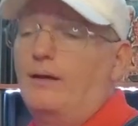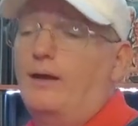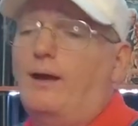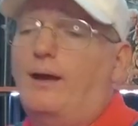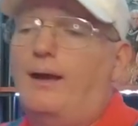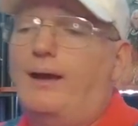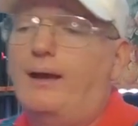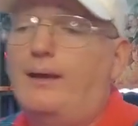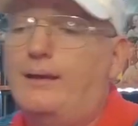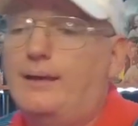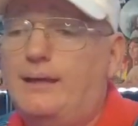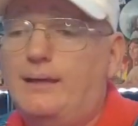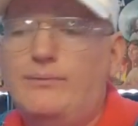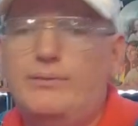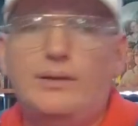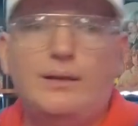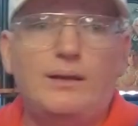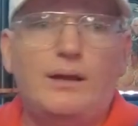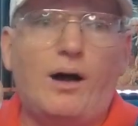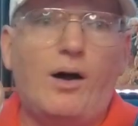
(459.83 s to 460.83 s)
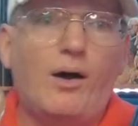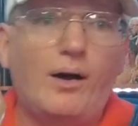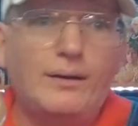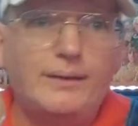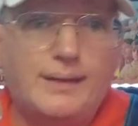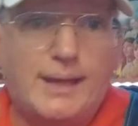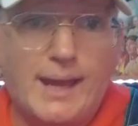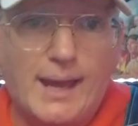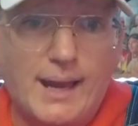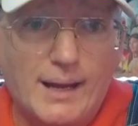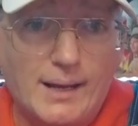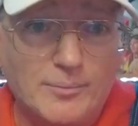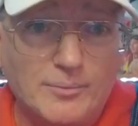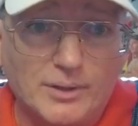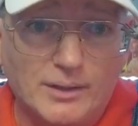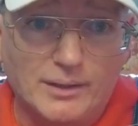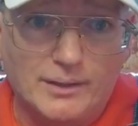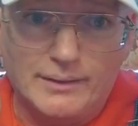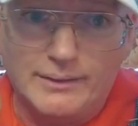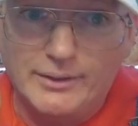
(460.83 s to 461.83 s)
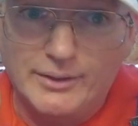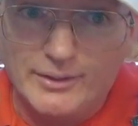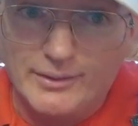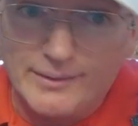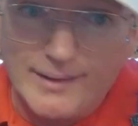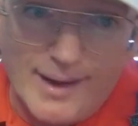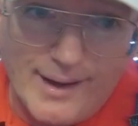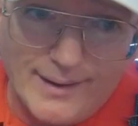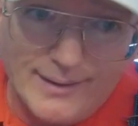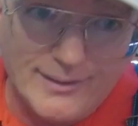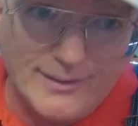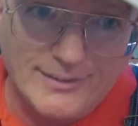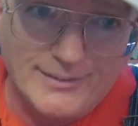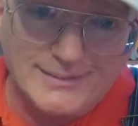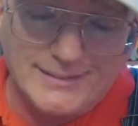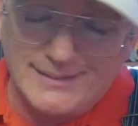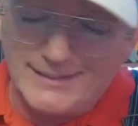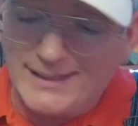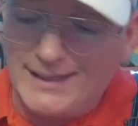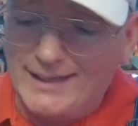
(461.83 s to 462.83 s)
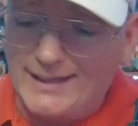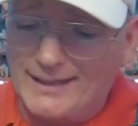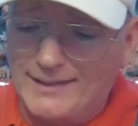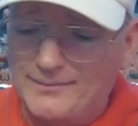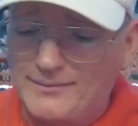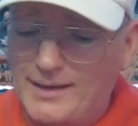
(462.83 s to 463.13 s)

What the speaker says: And even on camera, you're not going to see it.